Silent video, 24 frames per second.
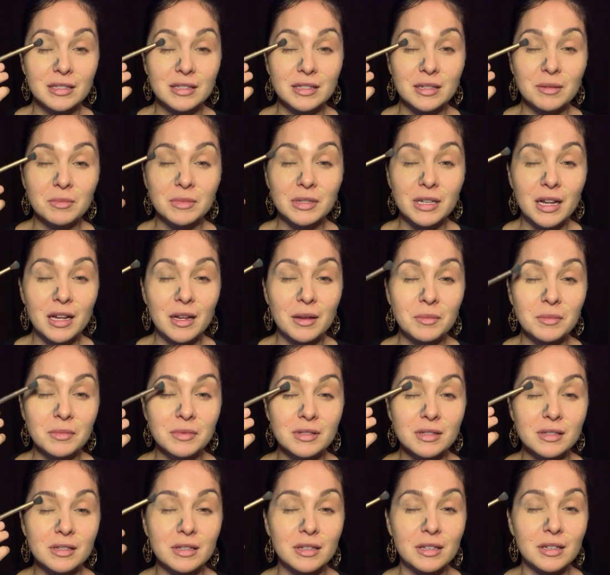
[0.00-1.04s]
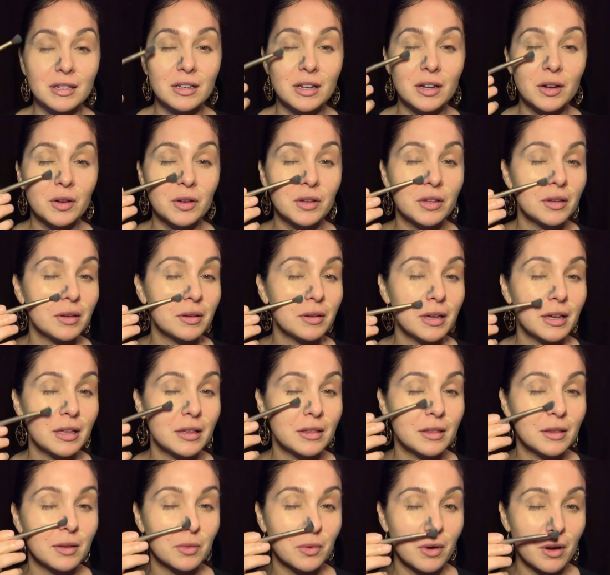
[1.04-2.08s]
sometimes, you know, you
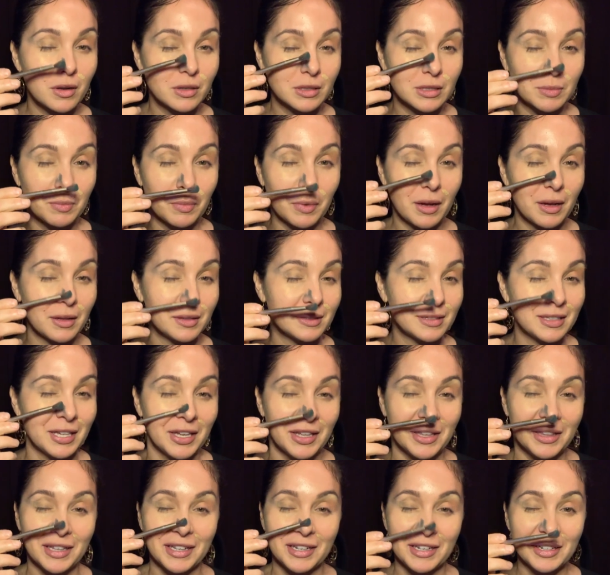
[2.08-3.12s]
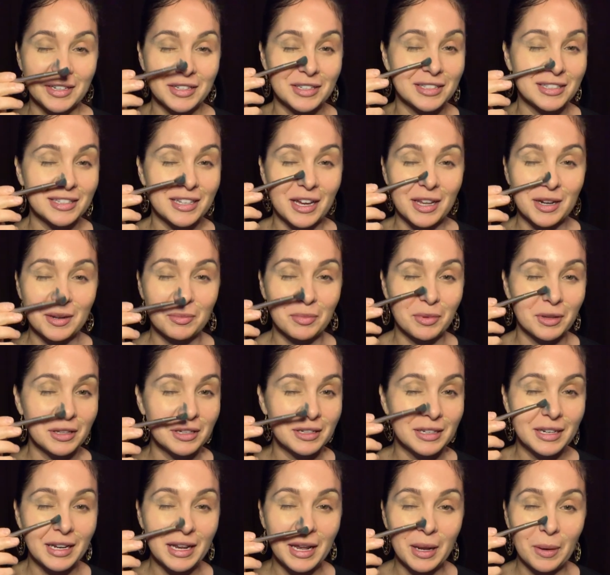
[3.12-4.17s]
hit the wrong spots and you just gotta blend
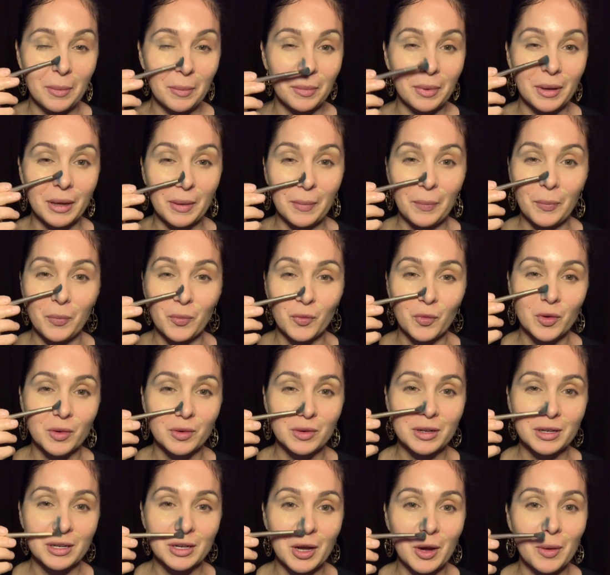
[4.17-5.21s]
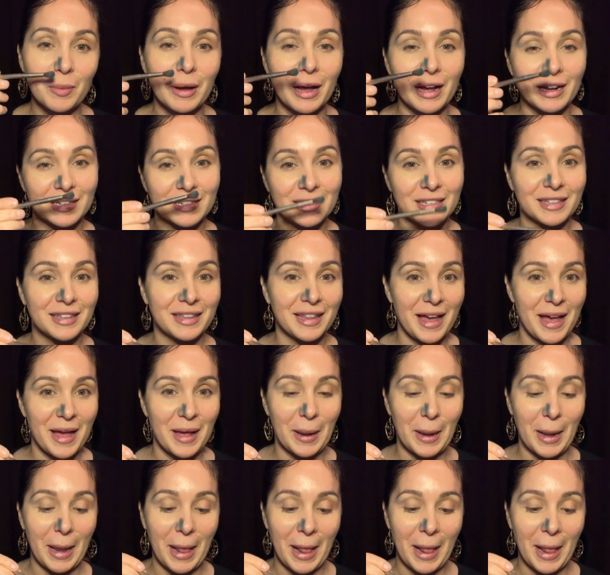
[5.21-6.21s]
it in, but we'll go back to that.